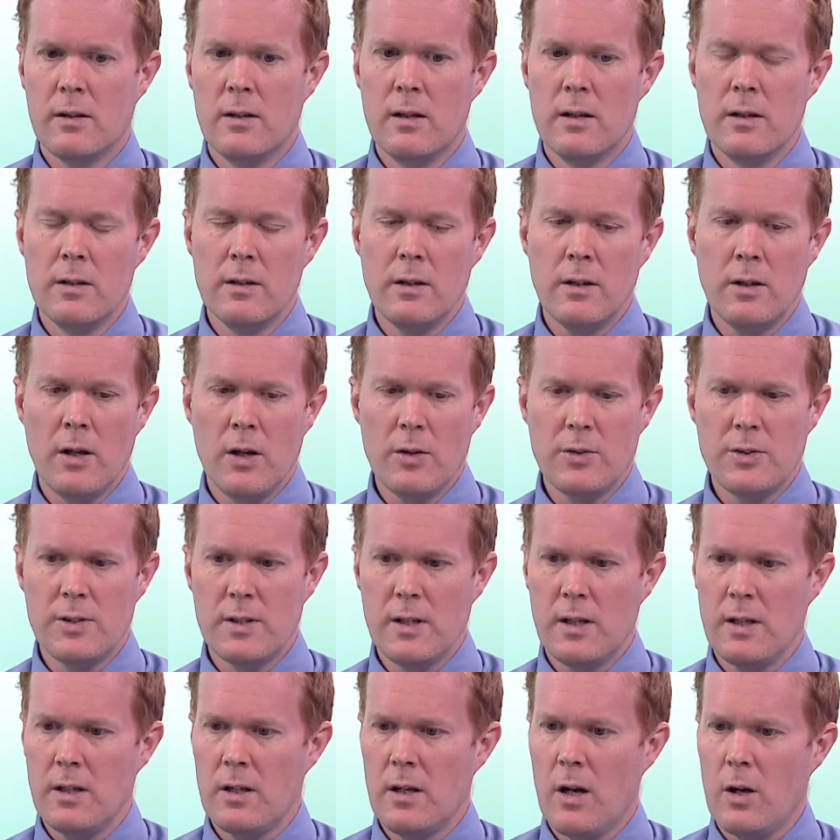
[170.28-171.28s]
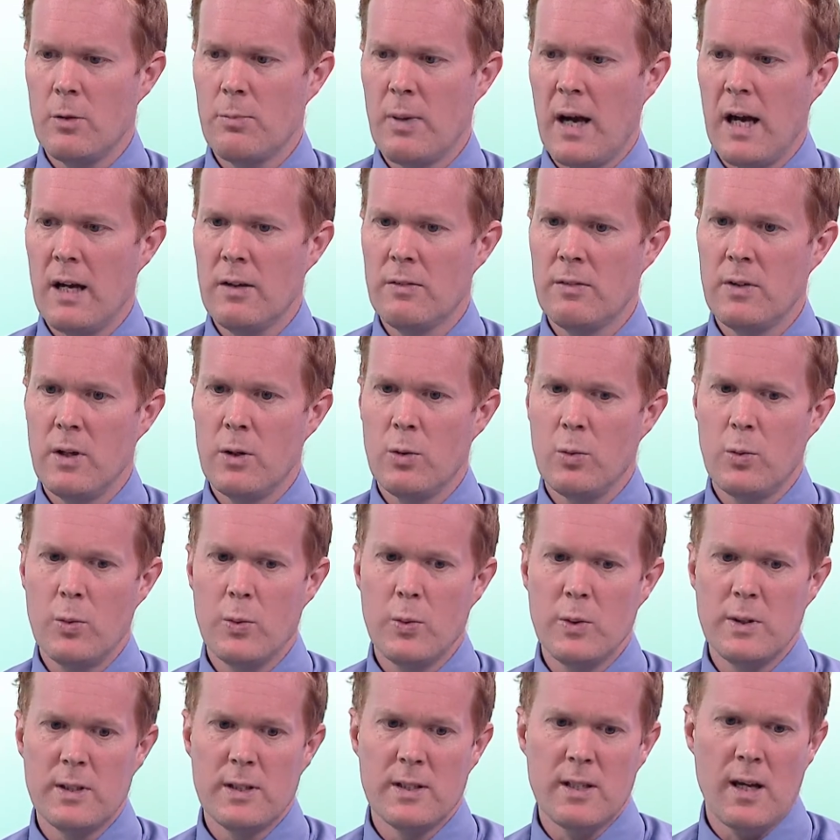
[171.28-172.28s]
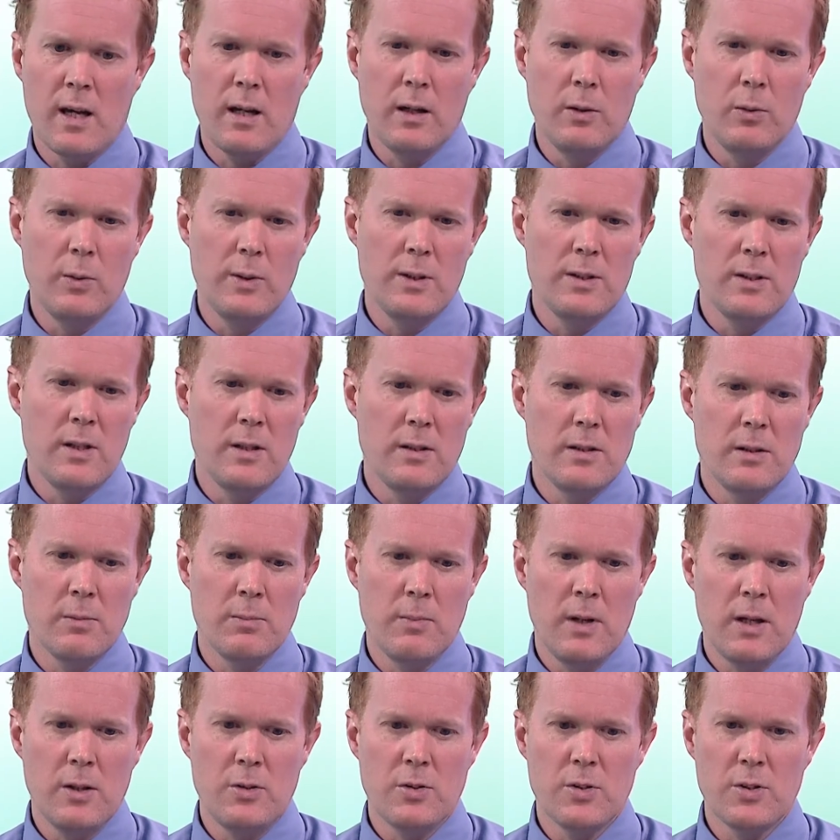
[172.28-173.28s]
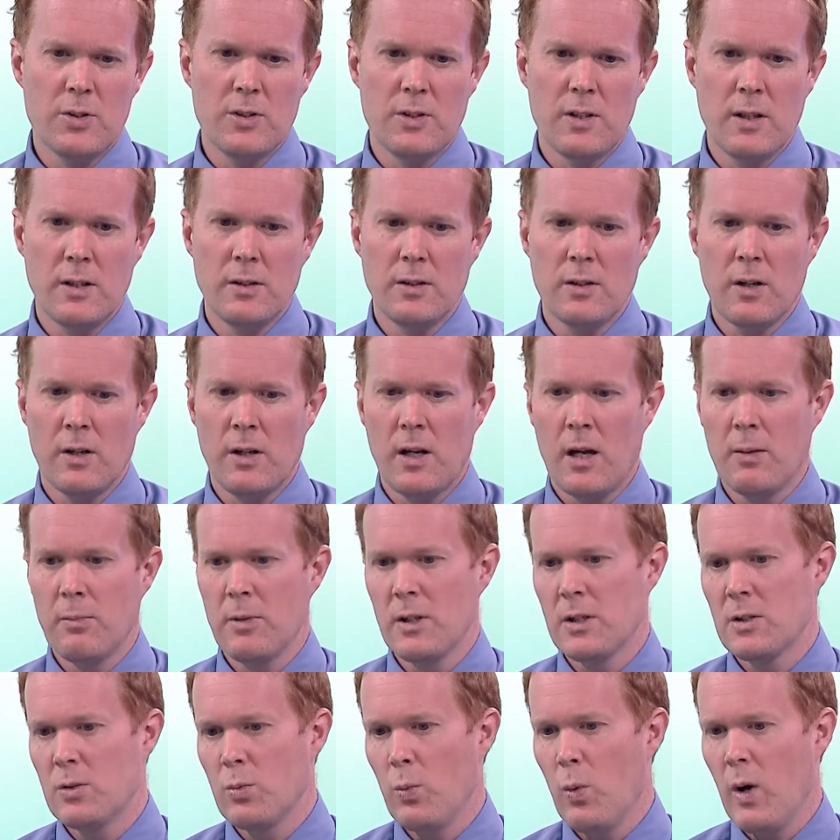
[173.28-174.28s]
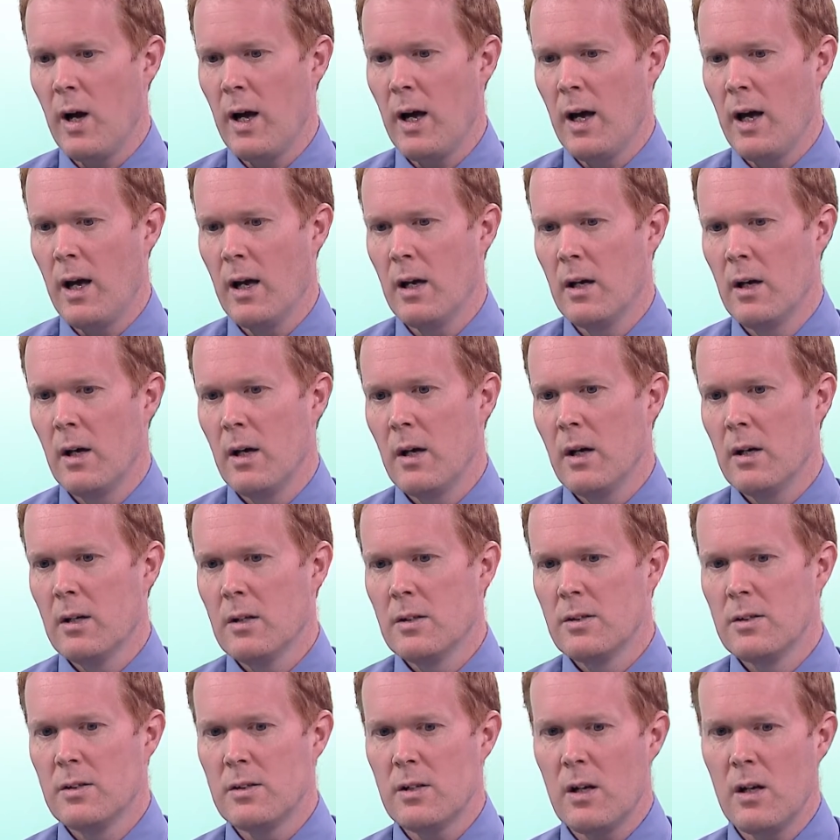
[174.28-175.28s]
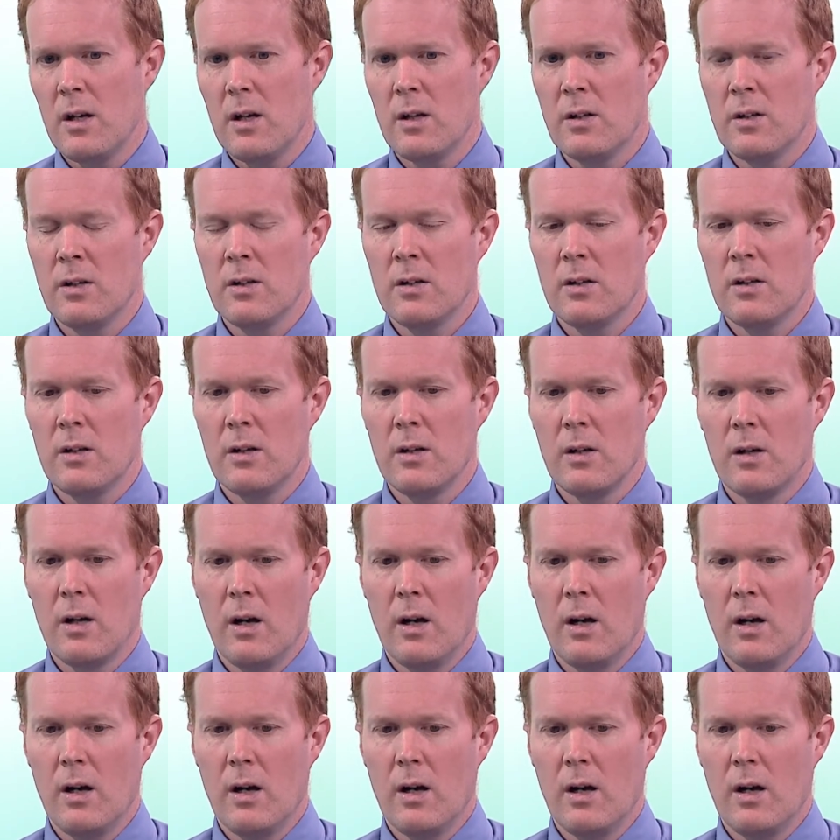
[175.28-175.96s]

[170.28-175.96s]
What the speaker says: CEO behaviour, we would say we see some interesting dynamics where certain